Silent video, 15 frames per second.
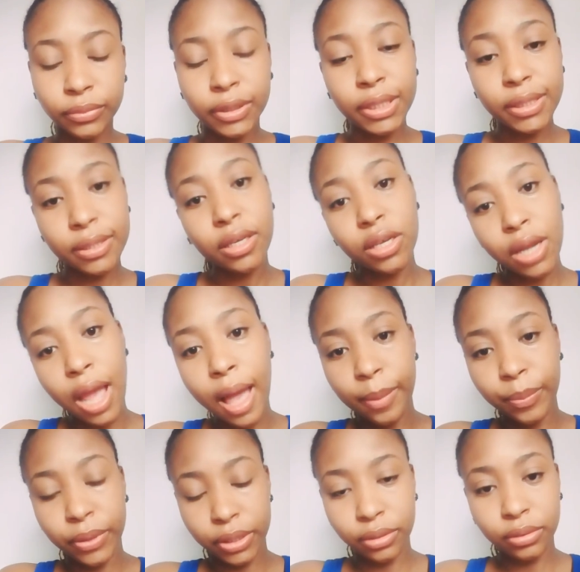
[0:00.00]
this could
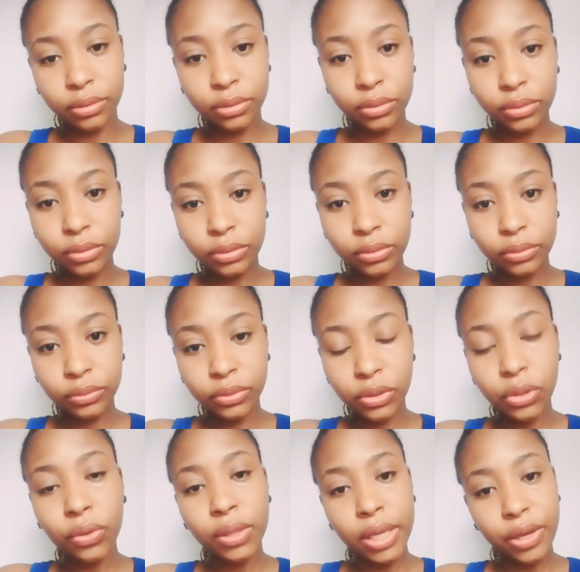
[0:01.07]
happen.
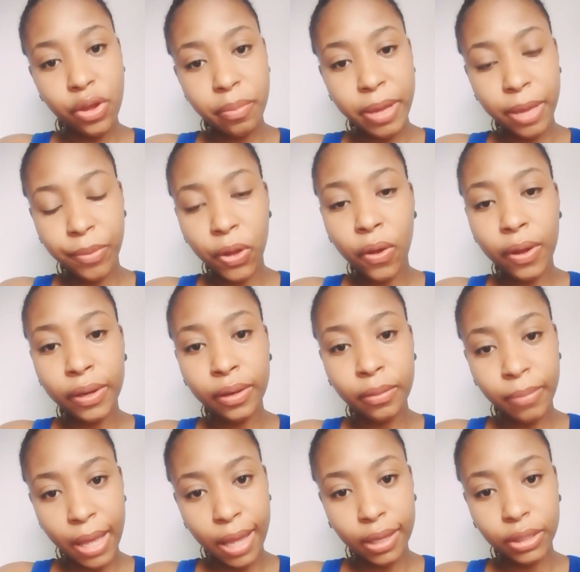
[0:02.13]
So lay your baby on the
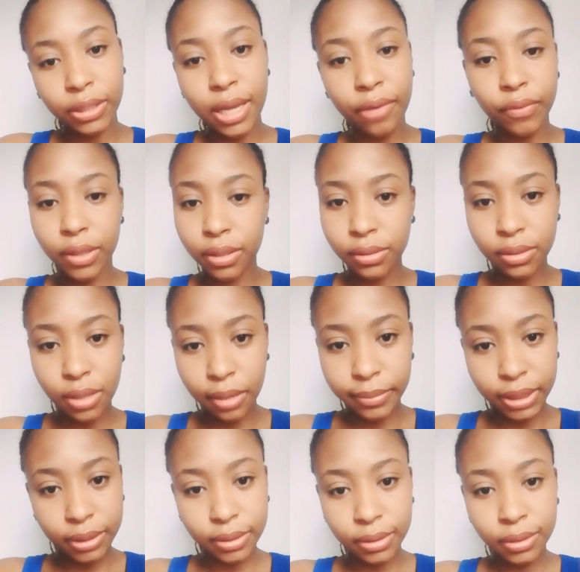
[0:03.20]
back, never the
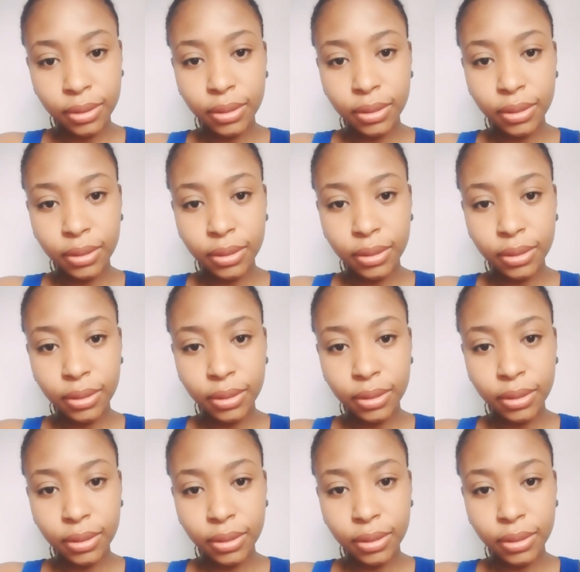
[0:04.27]
stomach.